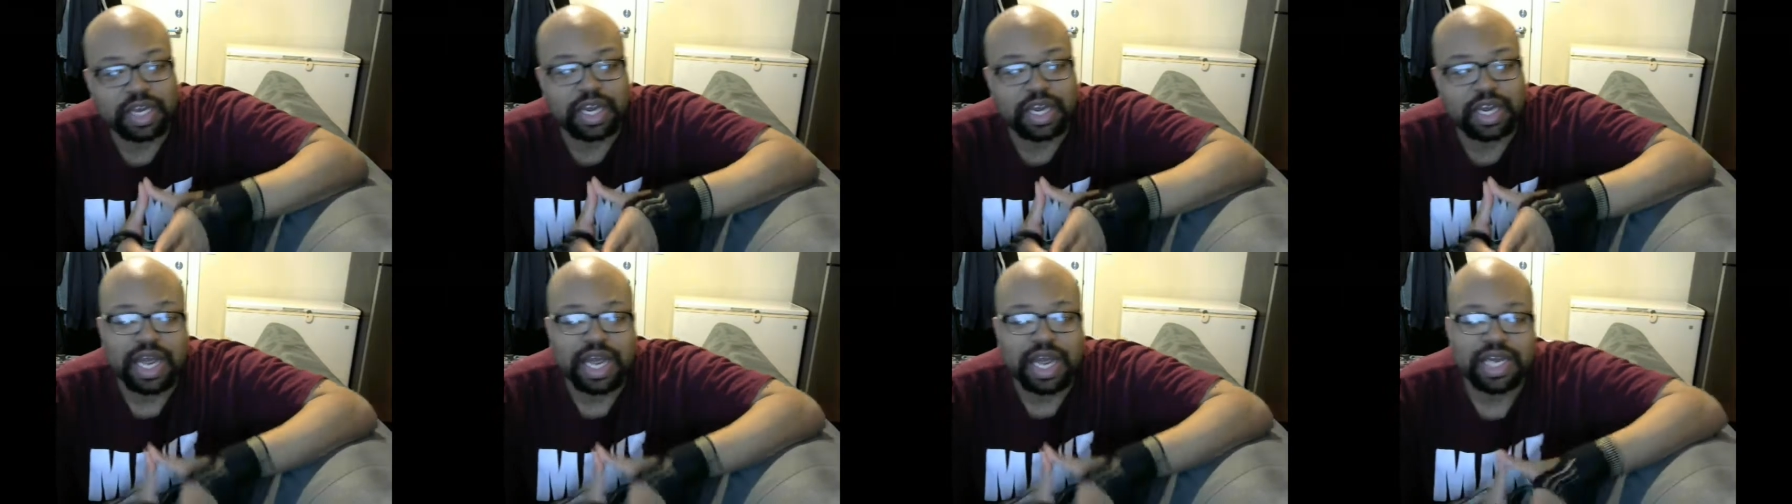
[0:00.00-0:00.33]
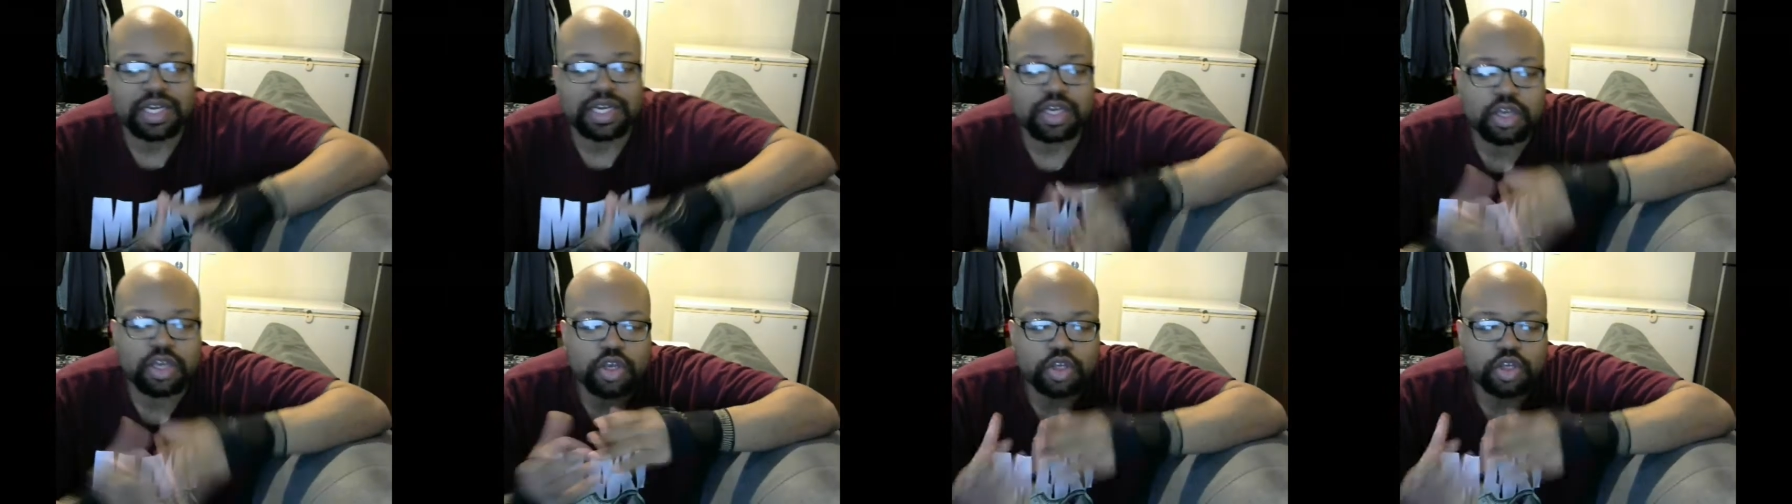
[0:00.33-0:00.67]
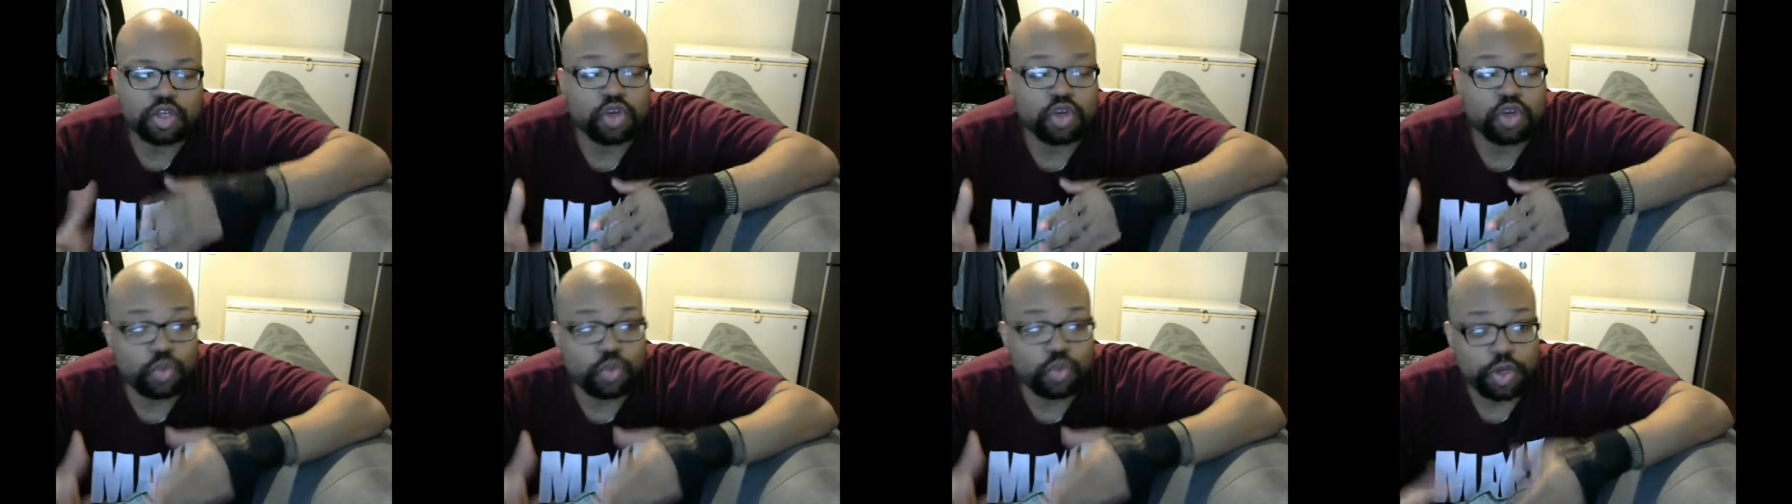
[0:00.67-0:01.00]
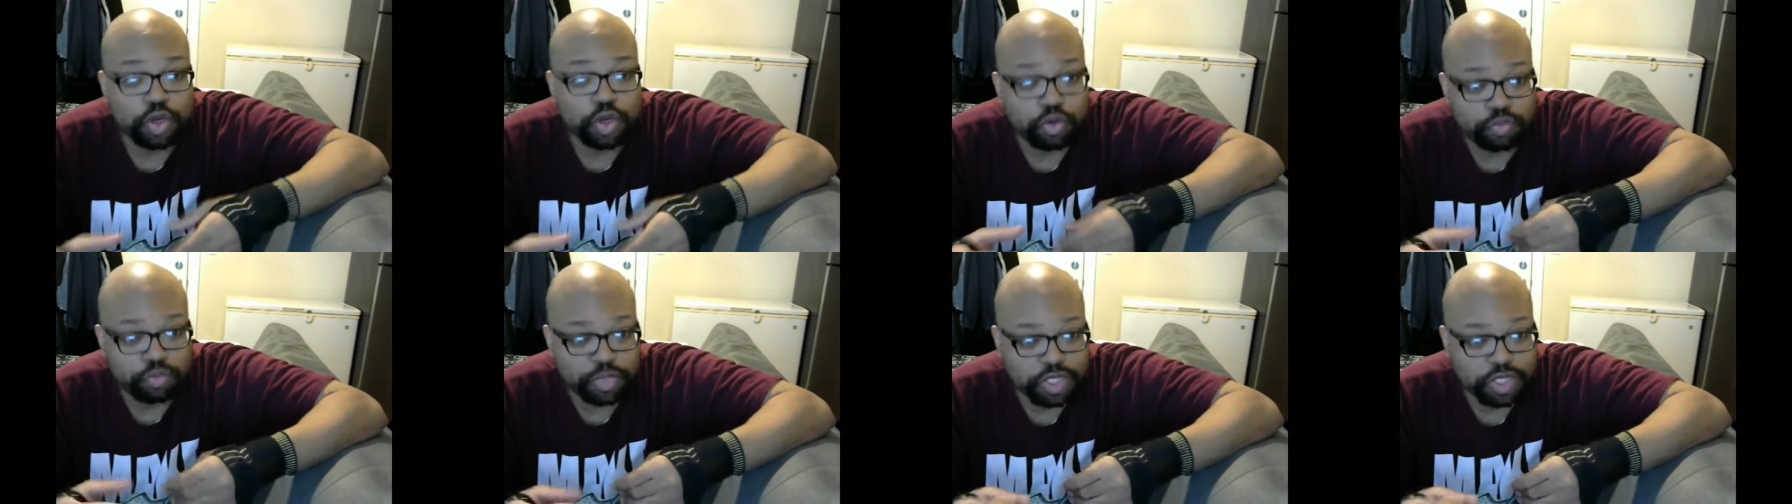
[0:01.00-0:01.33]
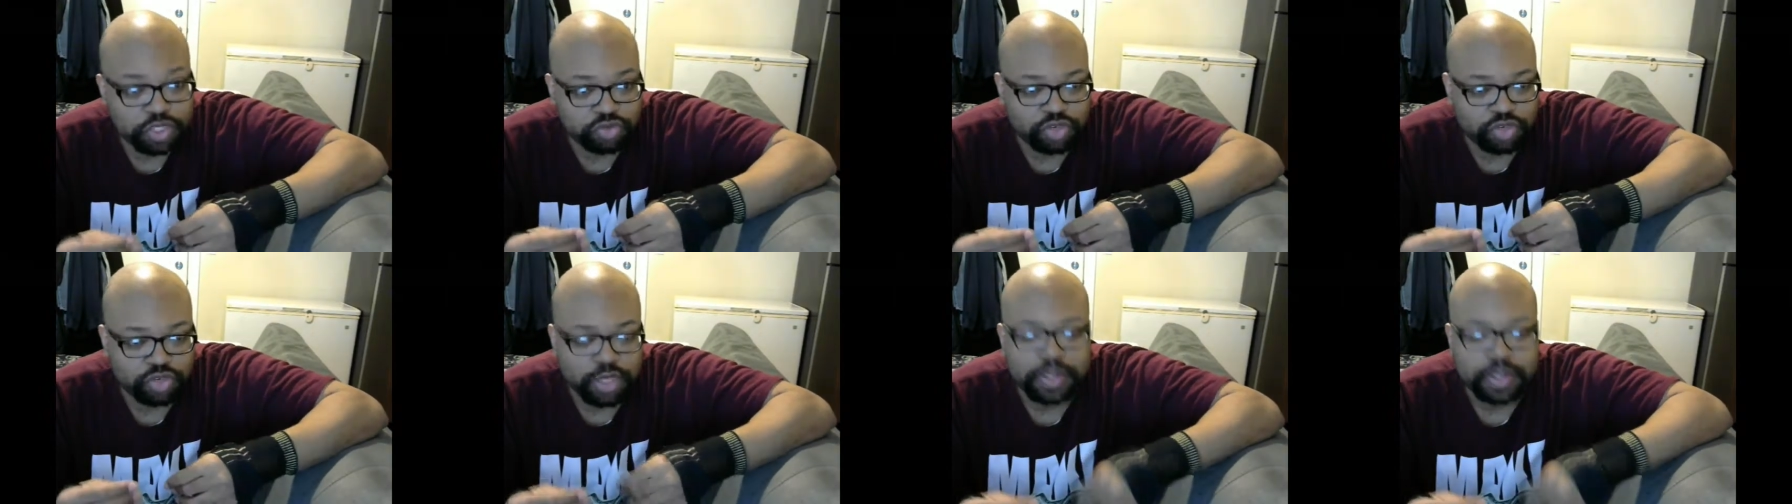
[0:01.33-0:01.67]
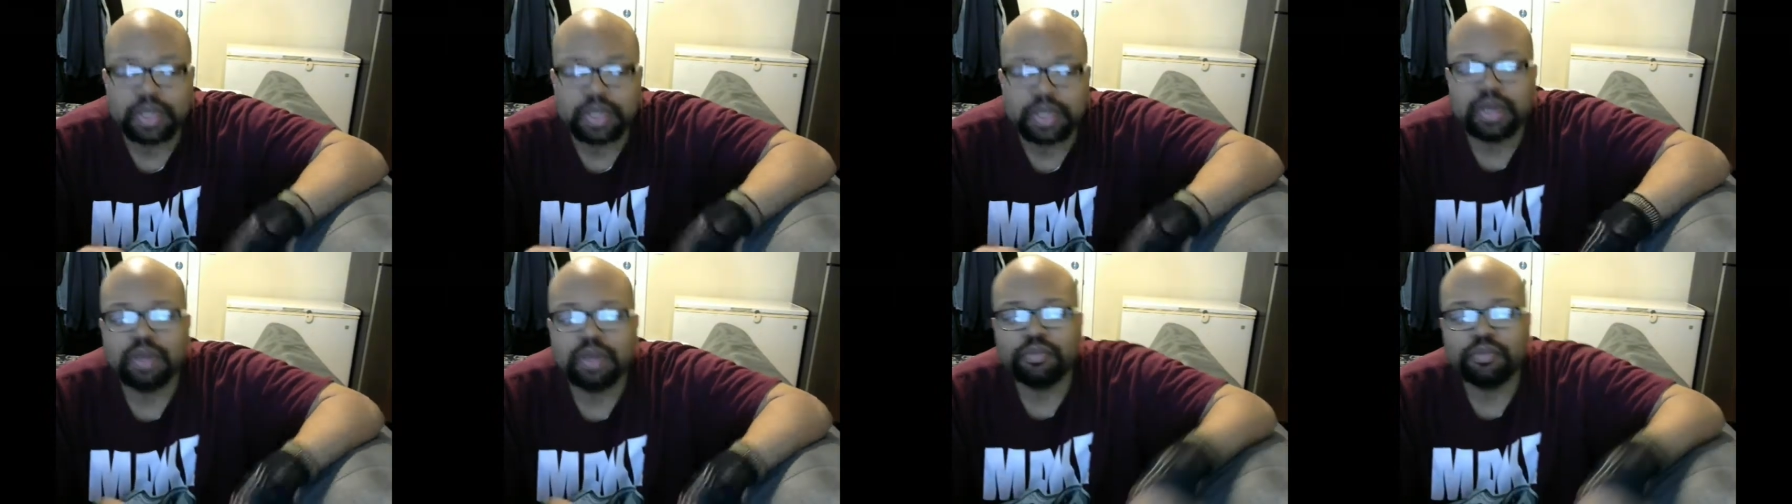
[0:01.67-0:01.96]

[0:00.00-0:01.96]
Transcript: and not you will be stripped.